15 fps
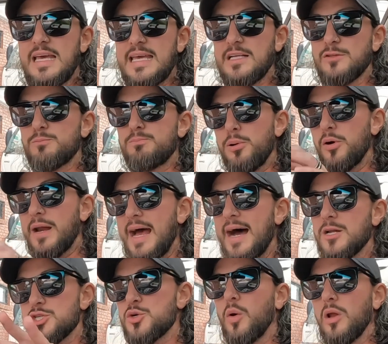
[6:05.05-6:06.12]
it gets put
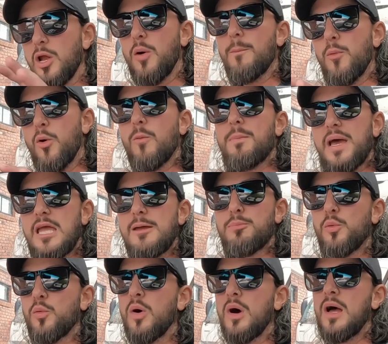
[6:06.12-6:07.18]
out to a lot more
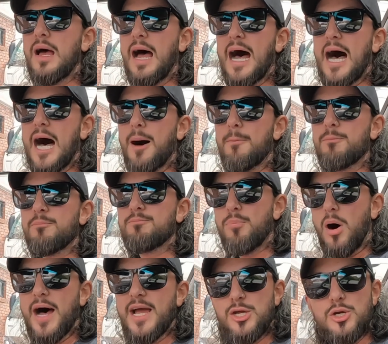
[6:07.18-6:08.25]
people um,
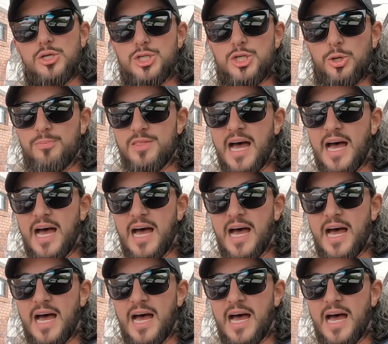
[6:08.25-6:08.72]
by YouTube.